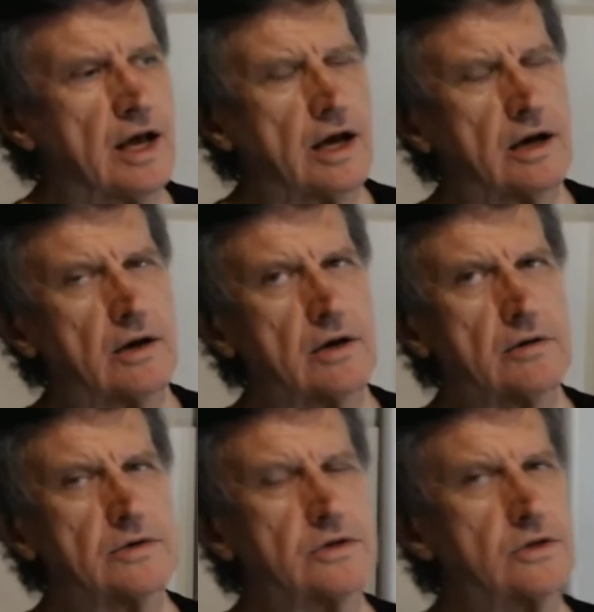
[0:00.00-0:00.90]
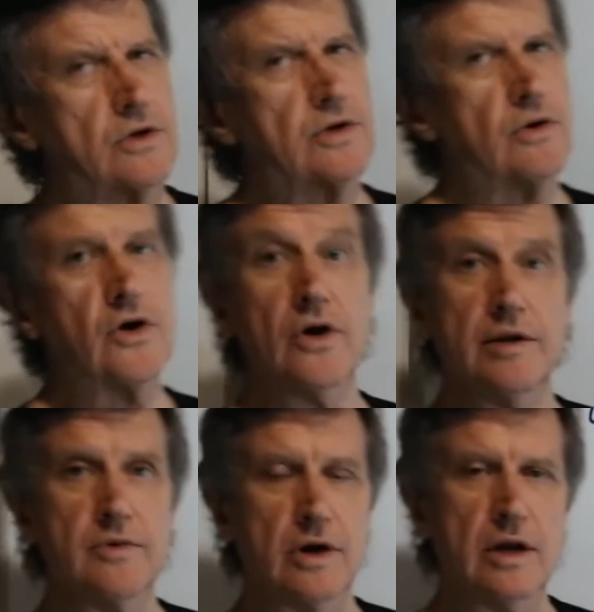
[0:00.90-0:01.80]
I was talking to a girl in
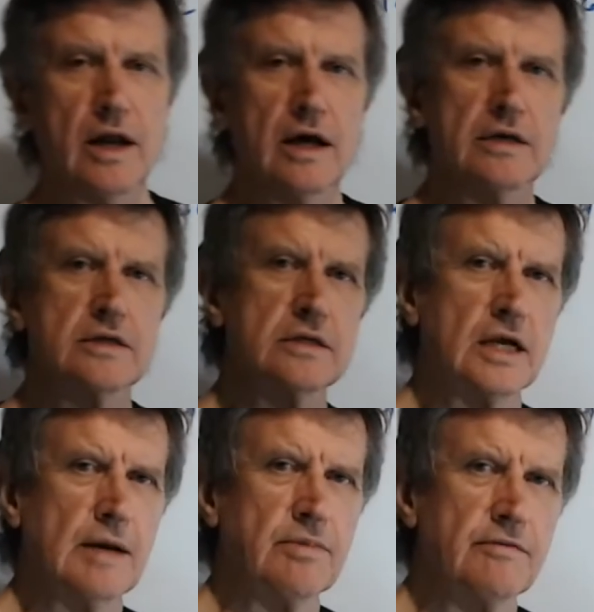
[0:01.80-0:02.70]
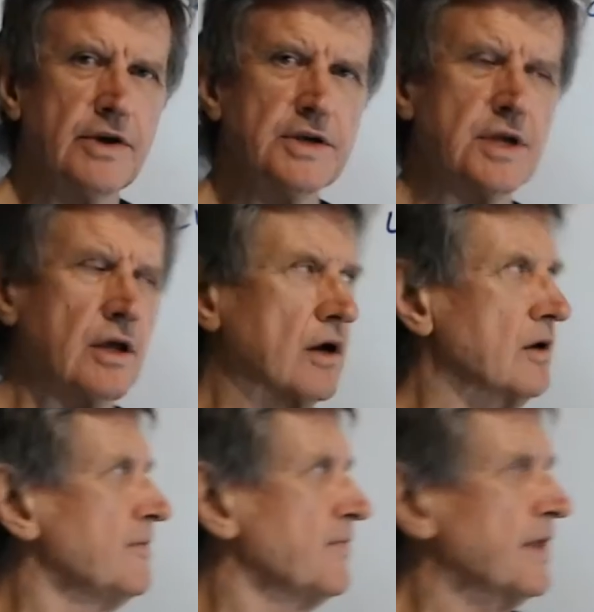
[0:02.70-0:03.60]
my class a couple of years ago,
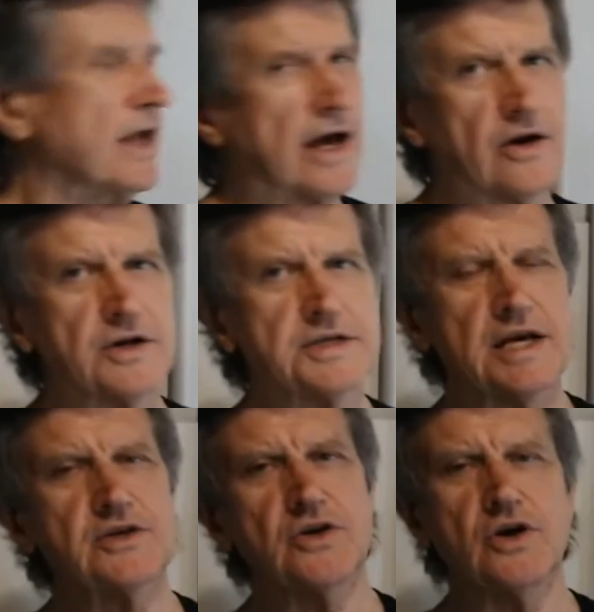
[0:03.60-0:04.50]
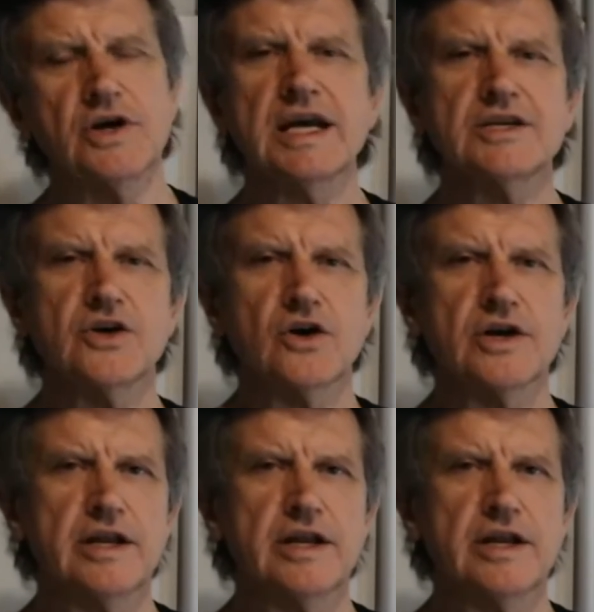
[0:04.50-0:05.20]
and I said to her, he died